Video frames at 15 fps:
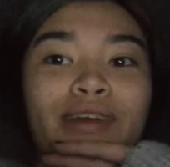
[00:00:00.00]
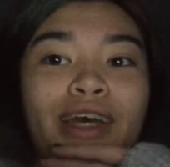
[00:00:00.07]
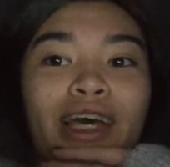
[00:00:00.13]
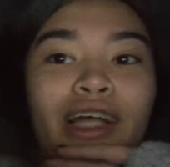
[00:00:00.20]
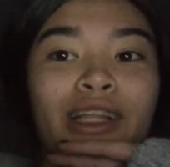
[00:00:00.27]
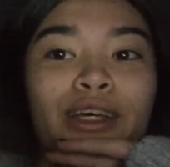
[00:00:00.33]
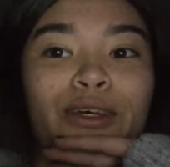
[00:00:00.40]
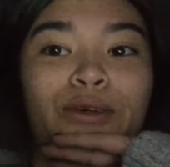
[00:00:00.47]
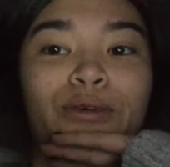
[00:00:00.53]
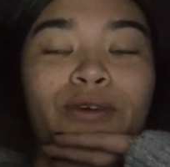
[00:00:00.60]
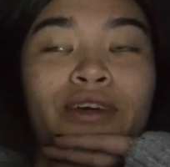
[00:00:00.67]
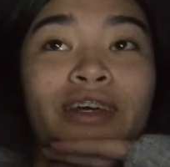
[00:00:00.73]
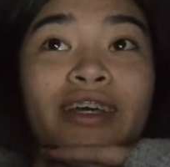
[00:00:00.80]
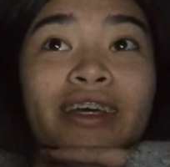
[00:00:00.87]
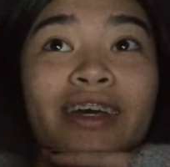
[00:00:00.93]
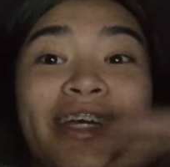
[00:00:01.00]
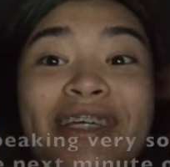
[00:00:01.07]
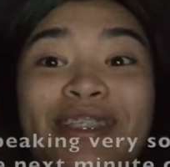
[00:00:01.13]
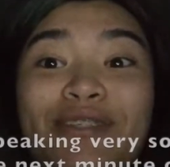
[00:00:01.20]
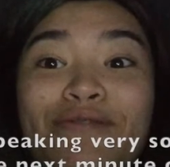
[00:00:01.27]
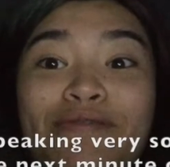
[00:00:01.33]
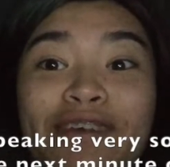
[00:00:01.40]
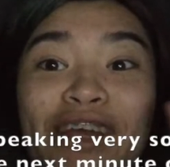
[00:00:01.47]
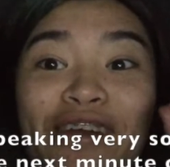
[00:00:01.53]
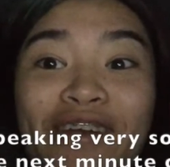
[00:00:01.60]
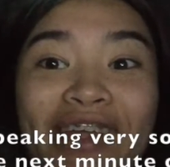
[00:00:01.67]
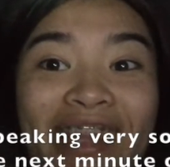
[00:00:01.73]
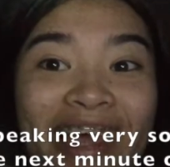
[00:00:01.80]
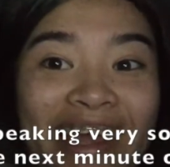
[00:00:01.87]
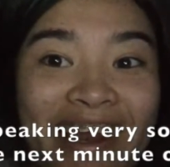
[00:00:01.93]
Hello. It's
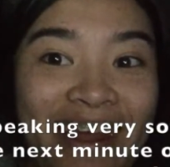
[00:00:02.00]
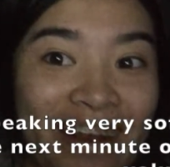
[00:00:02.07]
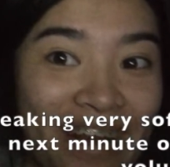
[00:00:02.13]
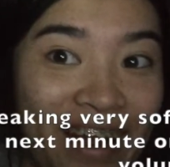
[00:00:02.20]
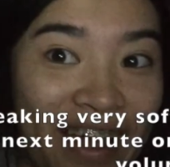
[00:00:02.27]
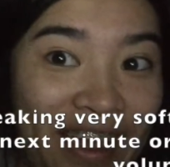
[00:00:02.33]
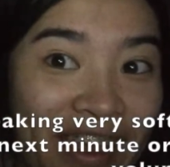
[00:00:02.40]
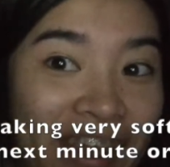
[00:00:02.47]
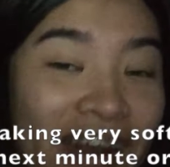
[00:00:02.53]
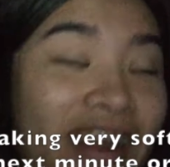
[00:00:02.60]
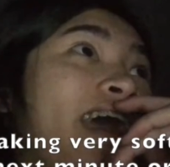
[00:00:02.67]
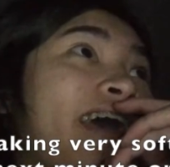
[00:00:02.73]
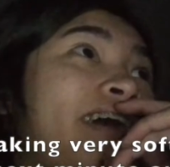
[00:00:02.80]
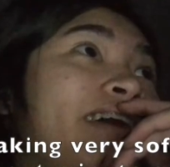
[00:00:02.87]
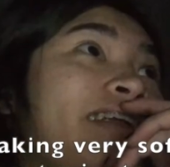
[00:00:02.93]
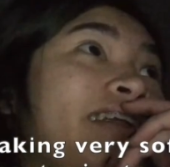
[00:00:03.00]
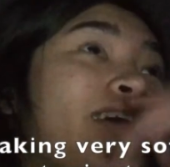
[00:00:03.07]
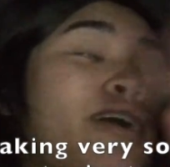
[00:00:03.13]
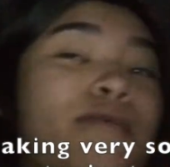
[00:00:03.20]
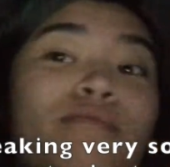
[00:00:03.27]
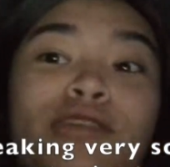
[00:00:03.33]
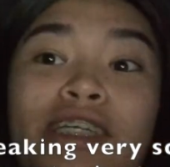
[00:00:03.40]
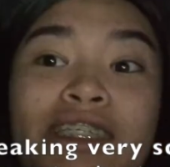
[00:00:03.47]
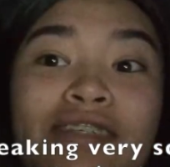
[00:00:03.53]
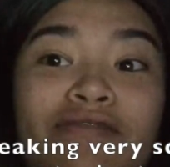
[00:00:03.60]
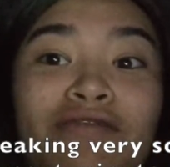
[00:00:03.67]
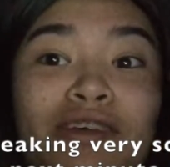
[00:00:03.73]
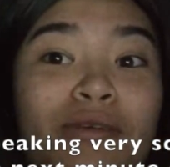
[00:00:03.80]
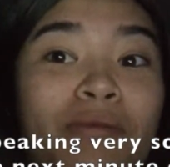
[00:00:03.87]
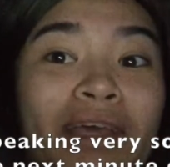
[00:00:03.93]
very late at night and I'm
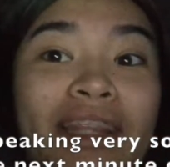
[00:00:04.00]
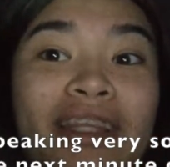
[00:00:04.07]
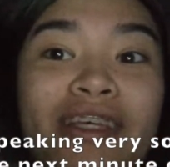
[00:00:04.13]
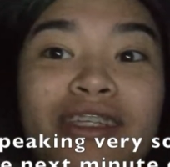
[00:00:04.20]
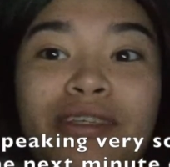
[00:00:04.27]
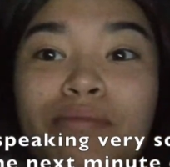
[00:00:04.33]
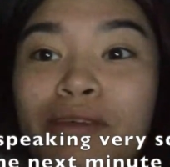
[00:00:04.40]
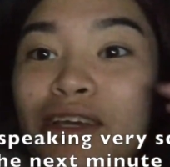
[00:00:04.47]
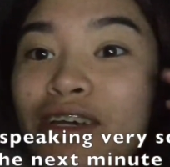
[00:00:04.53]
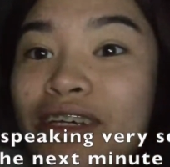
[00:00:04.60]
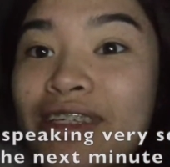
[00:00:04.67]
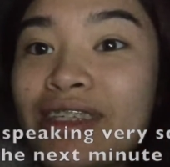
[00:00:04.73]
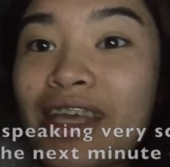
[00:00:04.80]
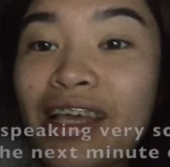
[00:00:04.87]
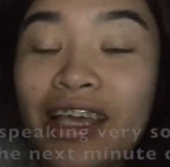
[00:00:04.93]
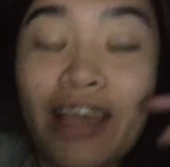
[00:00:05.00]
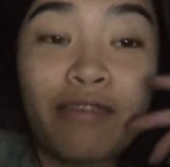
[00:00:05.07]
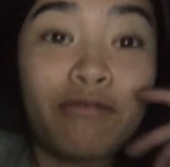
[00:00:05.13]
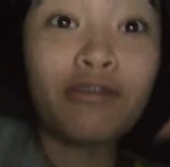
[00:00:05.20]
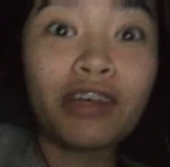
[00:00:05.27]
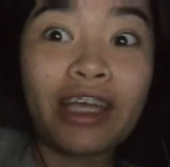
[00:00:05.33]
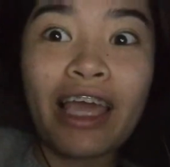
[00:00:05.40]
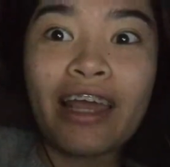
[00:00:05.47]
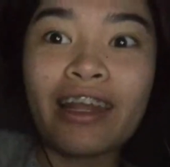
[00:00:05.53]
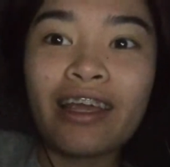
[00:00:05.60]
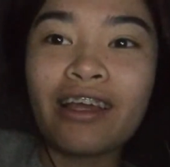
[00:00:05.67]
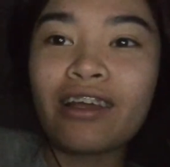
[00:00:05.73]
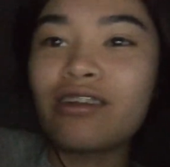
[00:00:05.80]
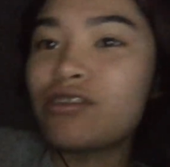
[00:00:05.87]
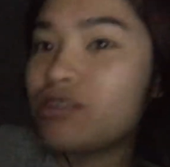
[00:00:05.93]
just filming this because I keep
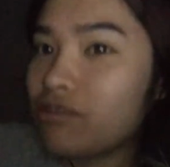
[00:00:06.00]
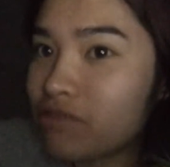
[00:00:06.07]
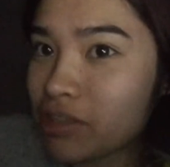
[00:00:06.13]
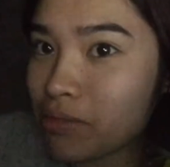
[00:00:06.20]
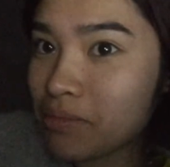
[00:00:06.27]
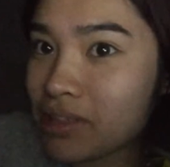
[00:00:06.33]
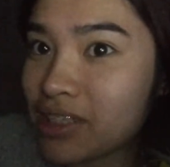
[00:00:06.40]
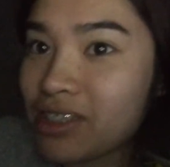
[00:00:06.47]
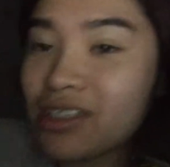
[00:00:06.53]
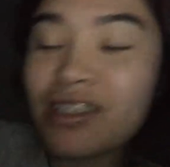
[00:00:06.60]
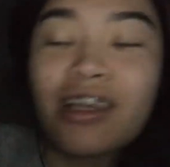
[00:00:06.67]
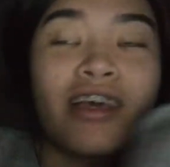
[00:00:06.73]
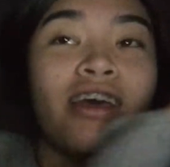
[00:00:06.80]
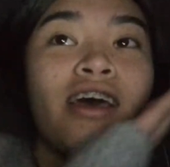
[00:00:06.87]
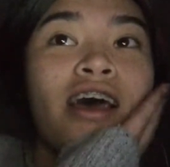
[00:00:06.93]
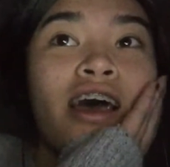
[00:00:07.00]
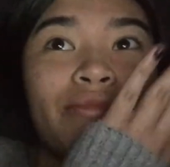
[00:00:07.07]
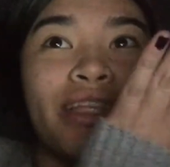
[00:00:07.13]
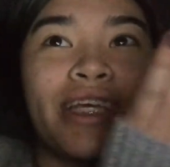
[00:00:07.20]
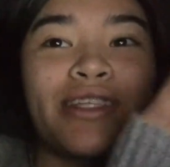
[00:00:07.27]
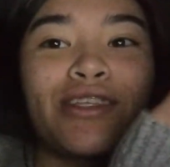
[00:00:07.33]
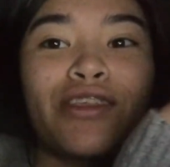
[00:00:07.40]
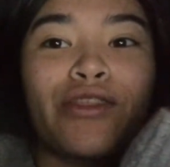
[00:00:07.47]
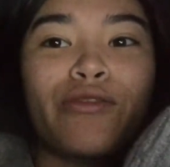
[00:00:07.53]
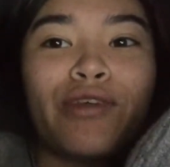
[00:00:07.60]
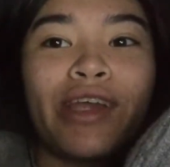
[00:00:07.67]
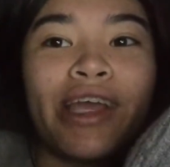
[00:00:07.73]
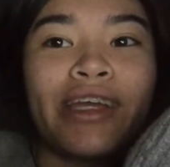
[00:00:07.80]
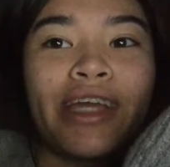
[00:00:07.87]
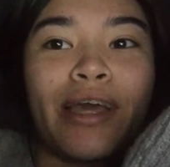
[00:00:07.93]
forgetting to film this. It's
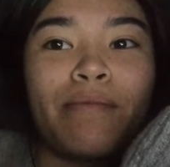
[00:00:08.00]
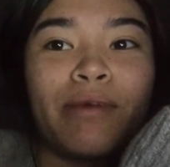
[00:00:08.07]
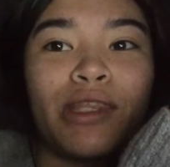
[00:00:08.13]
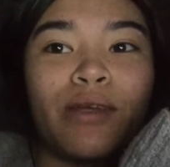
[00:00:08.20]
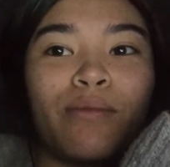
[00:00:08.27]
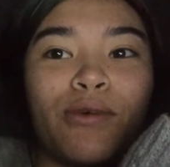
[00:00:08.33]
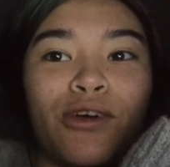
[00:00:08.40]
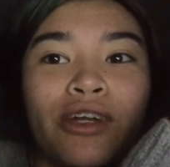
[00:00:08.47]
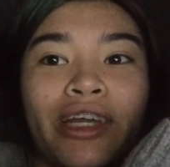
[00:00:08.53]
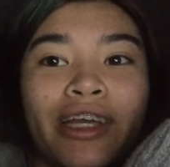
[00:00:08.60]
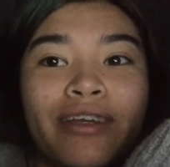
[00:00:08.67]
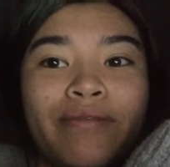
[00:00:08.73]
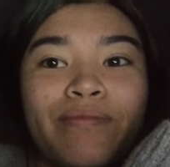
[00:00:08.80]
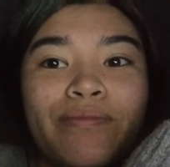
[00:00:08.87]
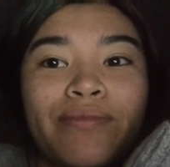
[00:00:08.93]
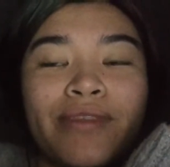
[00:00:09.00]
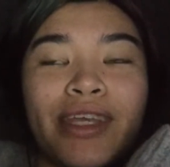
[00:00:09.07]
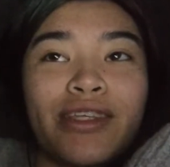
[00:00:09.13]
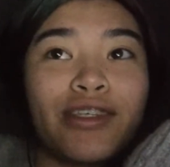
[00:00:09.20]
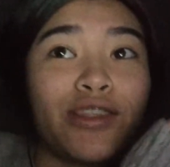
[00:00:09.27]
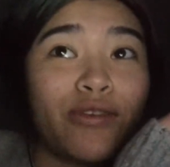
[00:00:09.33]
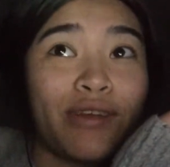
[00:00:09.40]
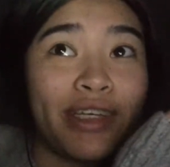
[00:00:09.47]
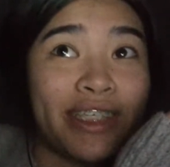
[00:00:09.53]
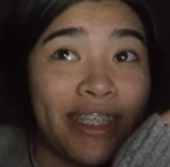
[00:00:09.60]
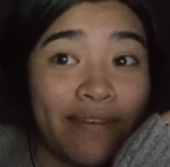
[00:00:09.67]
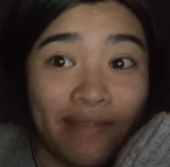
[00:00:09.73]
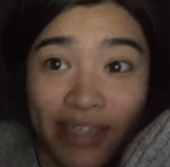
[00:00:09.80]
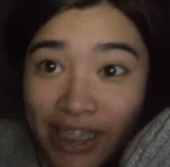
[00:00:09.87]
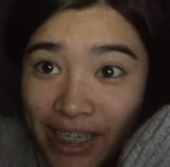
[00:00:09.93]
3 a.m. in the morning. It's
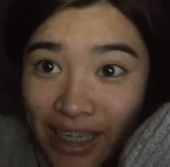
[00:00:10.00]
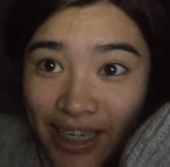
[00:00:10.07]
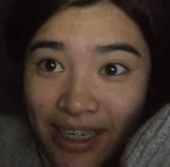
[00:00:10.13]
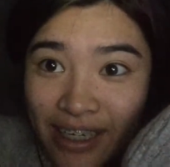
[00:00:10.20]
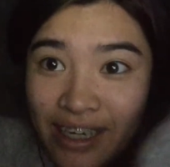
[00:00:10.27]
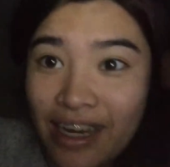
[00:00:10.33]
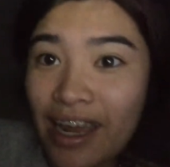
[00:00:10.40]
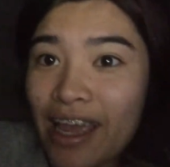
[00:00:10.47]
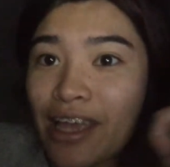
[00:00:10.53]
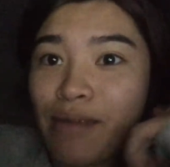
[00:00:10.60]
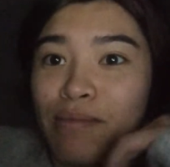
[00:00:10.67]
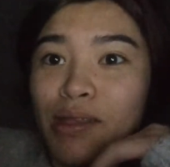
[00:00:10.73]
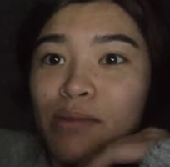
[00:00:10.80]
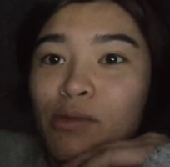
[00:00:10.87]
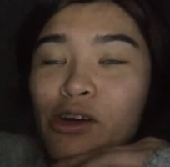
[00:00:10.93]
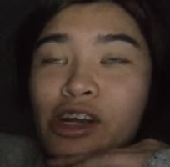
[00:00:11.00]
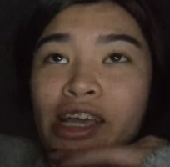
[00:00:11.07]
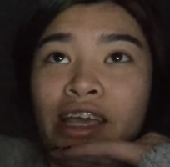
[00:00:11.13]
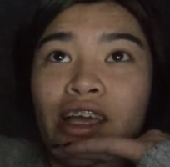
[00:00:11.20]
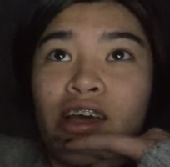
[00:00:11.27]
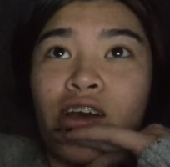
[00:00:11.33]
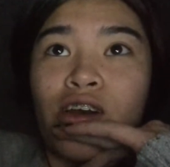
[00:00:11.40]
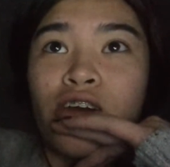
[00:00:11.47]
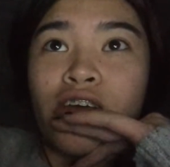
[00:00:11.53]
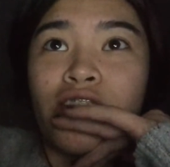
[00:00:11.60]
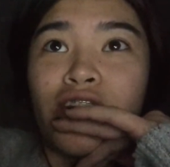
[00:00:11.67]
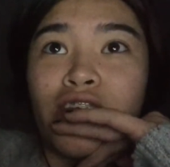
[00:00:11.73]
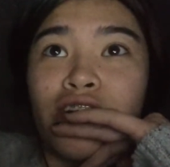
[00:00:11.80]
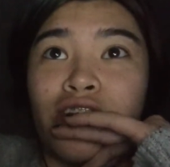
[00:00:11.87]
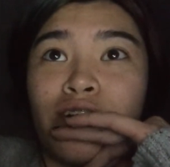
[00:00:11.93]
3:17 a.m. in the morning on
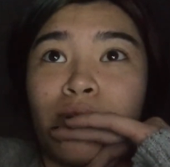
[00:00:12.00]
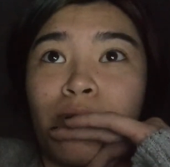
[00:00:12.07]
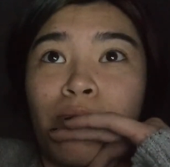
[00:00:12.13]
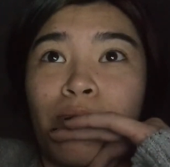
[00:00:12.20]
the